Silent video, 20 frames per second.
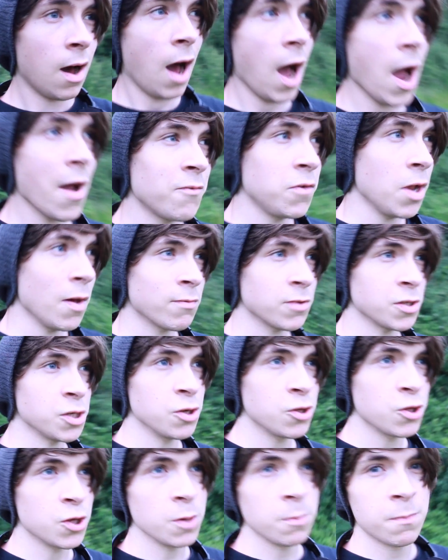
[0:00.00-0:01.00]
I've loved
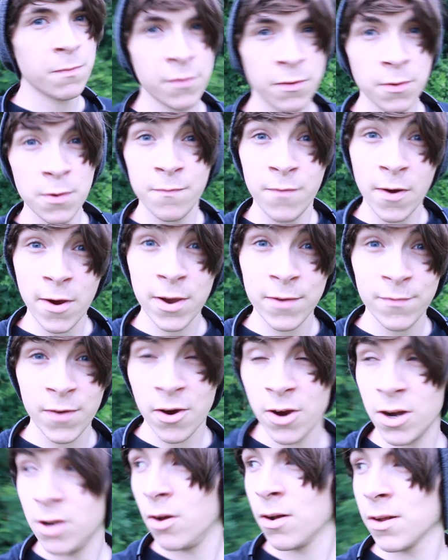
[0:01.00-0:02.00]
YouTube for a very,
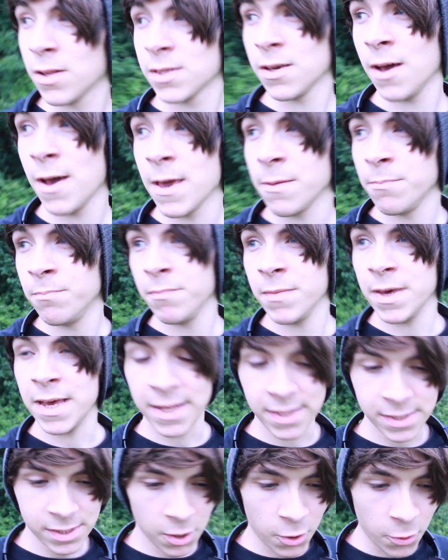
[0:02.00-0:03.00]
very long time.
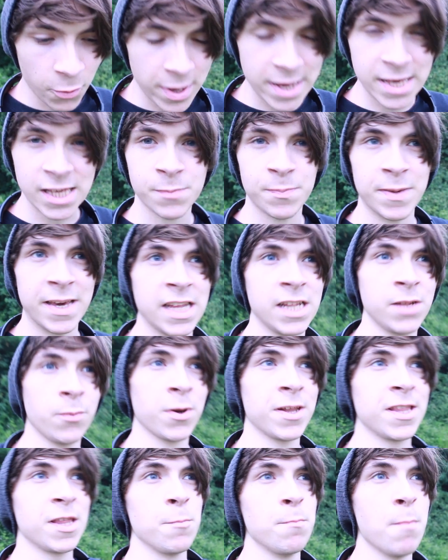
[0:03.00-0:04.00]
It's always
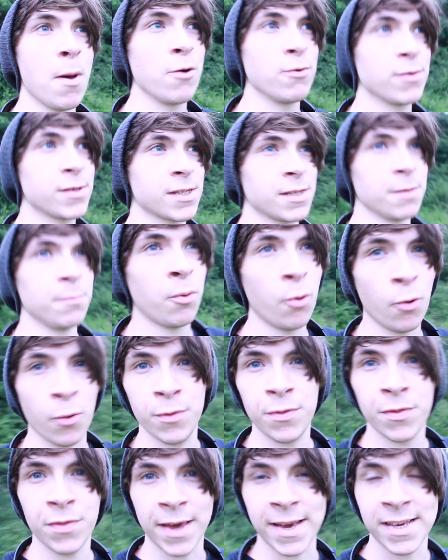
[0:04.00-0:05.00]
been one of the most
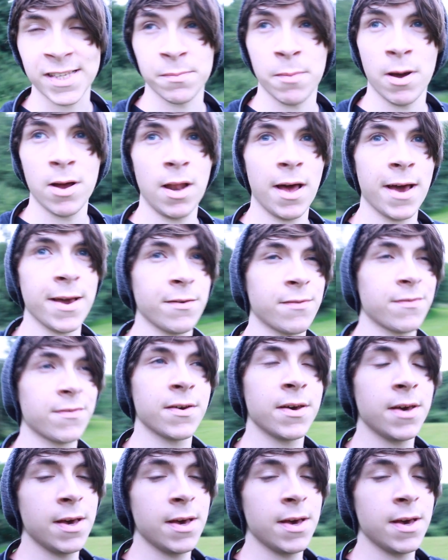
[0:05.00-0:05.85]
important things in my life.